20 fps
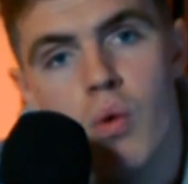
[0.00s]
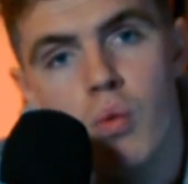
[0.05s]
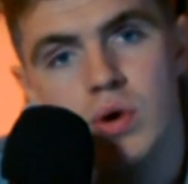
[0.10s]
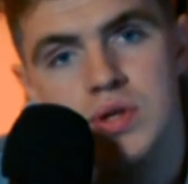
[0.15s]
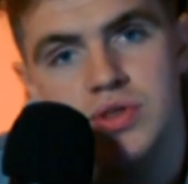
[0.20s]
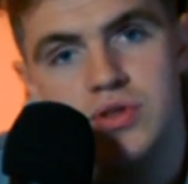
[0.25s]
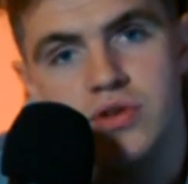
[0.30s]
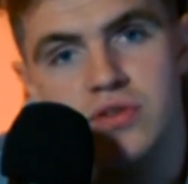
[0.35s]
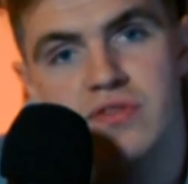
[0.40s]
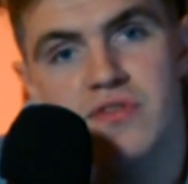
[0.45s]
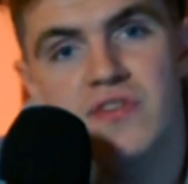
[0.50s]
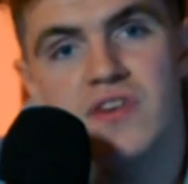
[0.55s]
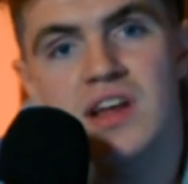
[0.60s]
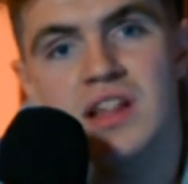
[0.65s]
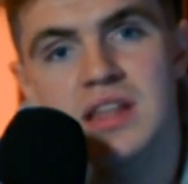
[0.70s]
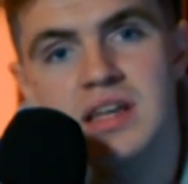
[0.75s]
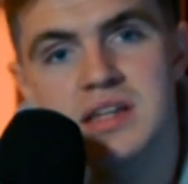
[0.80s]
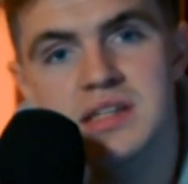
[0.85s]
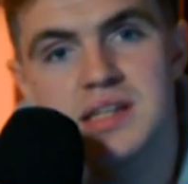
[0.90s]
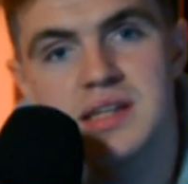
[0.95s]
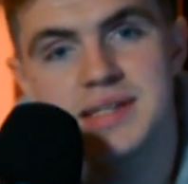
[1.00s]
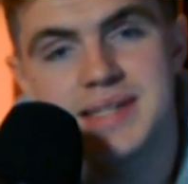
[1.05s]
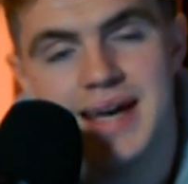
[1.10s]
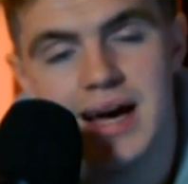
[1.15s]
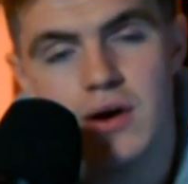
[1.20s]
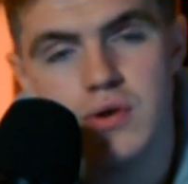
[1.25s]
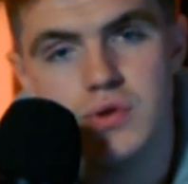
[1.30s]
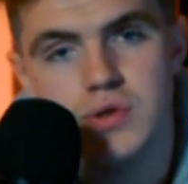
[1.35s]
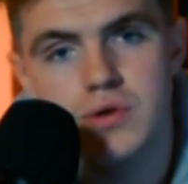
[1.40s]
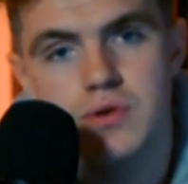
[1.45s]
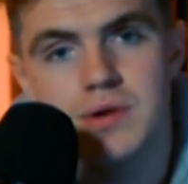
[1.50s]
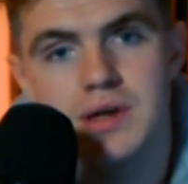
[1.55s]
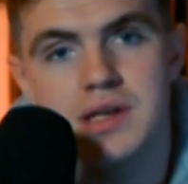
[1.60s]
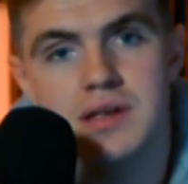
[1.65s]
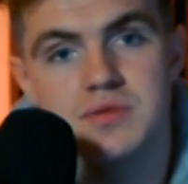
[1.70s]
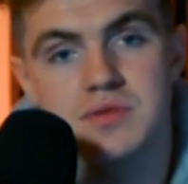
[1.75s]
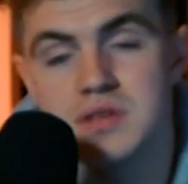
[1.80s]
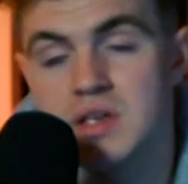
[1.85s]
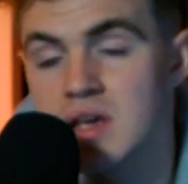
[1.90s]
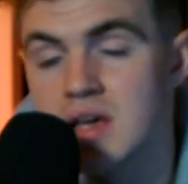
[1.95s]
what they're failing to tell you
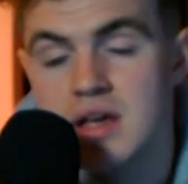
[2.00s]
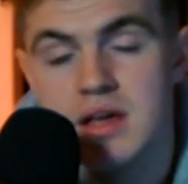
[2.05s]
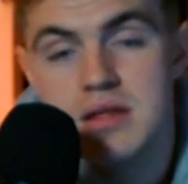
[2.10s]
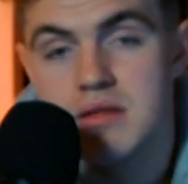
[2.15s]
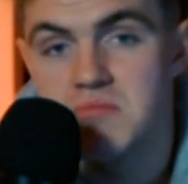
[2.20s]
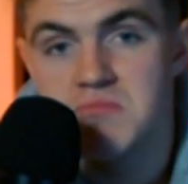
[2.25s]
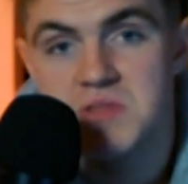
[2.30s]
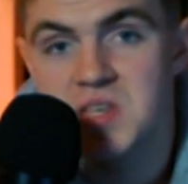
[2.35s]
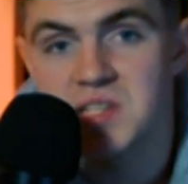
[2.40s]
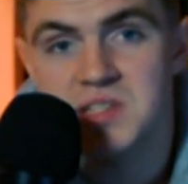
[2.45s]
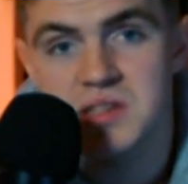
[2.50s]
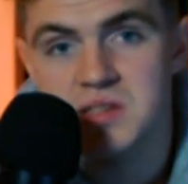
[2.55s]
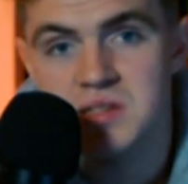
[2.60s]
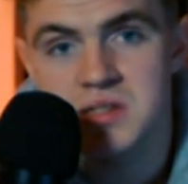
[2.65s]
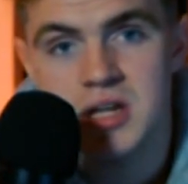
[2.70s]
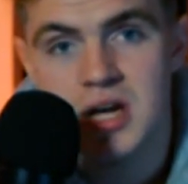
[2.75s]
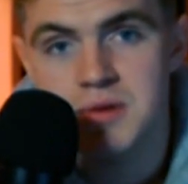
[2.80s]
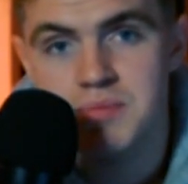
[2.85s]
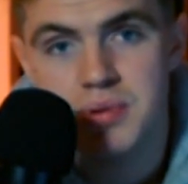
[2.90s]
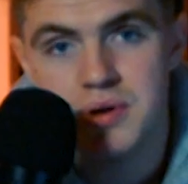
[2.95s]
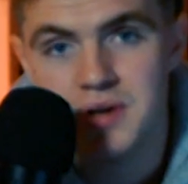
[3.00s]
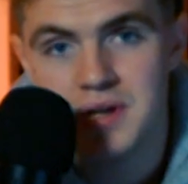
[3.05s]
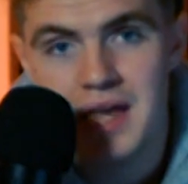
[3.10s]
is this is not per